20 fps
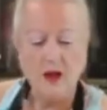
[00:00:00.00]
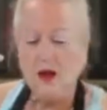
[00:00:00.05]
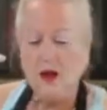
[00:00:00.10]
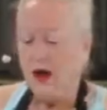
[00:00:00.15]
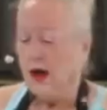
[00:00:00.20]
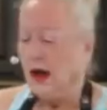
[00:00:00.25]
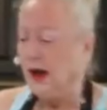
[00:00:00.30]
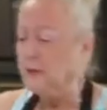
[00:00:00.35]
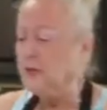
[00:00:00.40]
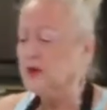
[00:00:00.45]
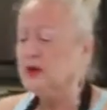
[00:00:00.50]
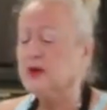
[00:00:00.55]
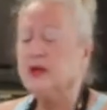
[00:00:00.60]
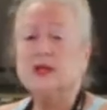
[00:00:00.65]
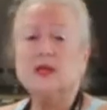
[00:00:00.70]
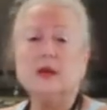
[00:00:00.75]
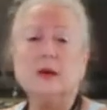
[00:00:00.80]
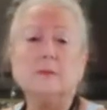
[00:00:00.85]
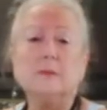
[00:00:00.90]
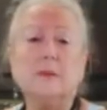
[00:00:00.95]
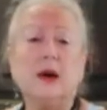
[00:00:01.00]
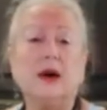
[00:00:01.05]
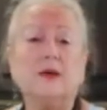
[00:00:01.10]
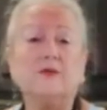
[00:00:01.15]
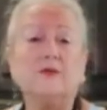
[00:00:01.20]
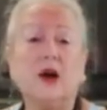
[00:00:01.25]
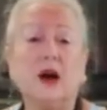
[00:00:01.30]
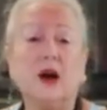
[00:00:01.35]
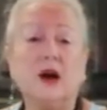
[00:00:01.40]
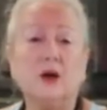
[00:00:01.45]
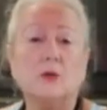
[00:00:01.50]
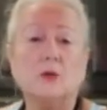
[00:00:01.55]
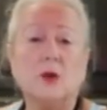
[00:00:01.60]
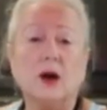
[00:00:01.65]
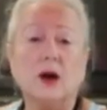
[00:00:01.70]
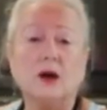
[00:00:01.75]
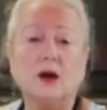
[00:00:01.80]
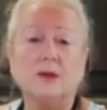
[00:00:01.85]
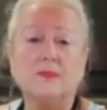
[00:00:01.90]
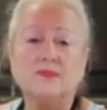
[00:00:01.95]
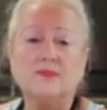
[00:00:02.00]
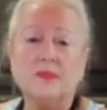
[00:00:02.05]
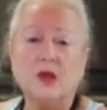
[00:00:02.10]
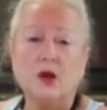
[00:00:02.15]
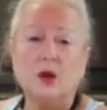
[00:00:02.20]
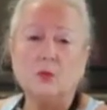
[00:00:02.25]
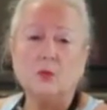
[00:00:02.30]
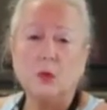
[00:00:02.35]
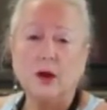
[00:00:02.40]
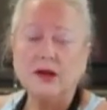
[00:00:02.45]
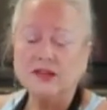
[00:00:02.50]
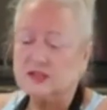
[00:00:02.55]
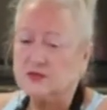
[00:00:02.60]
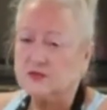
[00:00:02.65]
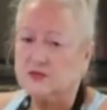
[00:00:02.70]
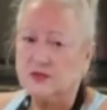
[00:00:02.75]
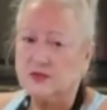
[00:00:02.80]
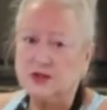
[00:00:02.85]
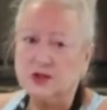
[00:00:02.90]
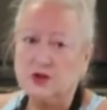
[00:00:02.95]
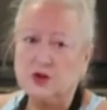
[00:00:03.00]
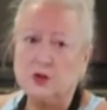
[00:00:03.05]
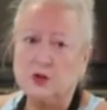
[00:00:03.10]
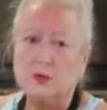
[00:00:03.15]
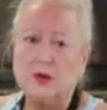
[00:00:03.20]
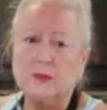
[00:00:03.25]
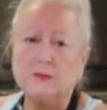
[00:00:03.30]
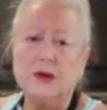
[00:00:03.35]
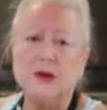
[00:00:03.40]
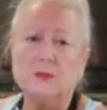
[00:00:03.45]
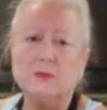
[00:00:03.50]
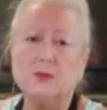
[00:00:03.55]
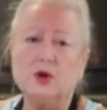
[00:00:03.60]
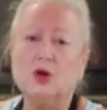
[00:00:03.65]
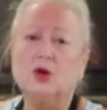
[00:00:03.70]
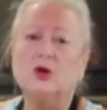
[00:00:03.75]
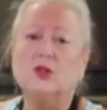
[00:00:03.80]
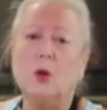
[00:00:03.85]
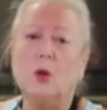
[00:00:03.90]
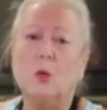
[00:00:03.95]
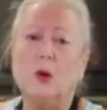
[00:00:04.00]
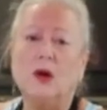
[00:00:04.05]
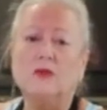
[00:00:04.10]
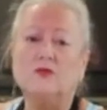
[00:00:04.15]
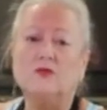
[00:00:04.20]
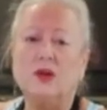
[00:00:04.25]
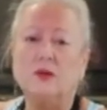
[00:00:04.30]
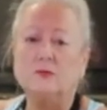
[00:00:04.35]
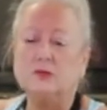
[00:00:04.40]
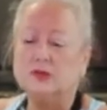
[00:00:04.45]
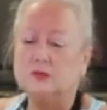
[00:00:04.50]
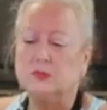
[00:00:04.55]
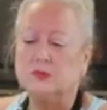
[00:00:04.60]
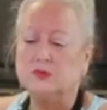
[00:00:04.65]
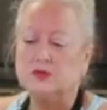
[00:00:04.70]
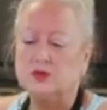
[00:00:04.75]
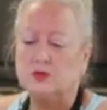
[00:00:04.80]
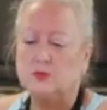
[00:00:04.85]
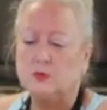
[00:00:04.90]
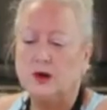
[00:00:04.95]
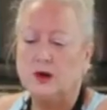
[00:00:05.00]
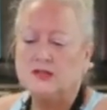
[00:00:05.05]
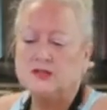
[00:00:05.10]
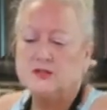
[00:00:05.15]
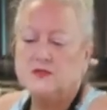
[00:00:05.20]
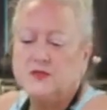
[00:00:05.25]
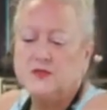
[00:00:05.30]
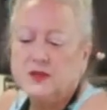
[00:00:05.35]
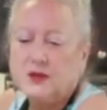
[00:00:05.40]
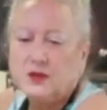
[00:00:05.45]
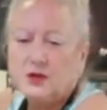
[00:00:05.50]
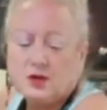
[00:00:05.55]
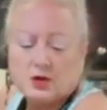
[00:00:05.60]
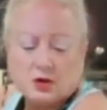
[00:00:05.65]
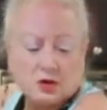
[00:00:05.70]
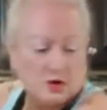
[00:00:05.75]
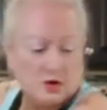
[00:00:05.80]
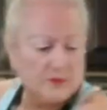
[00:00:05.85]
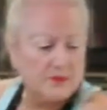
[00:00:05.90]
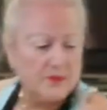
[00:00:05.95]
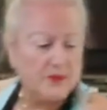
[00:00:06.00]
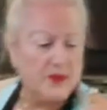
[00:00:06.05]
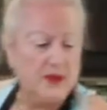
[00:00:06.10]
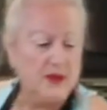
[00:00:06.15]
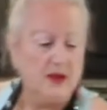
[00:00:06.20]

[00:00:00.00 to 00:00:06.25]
I'm going to get my rice vinegar. Remember, the 1 tablespoon of rice vinegar.